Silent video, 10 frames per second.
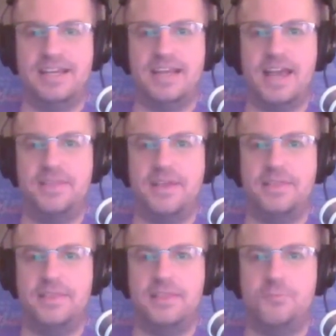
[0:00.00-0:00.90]
And
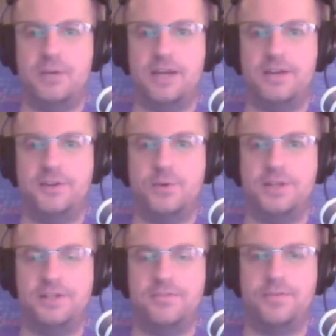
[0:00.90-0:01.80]
then we got another
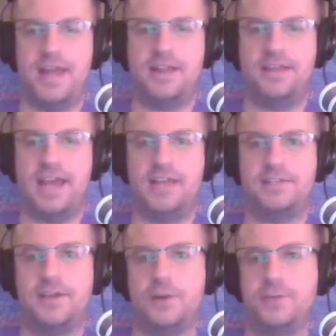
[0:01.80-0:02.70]
question from Natalie
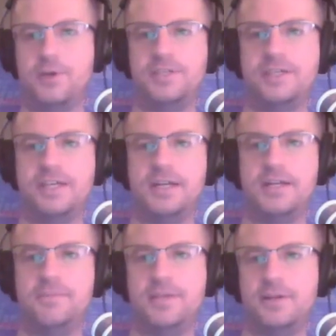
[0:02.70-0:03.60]
asking, "Are we going to get
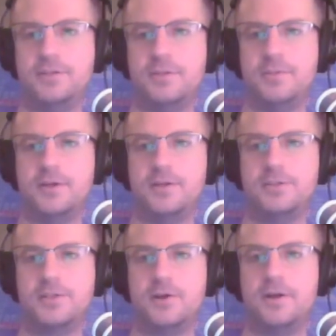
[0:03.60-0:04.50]
an appearance from the
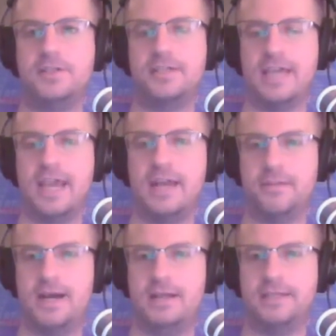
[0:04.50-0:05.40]
Girls Gone Canon
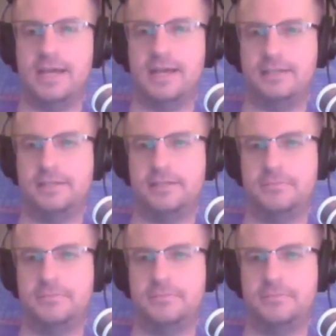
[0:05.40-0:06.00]
podcast?"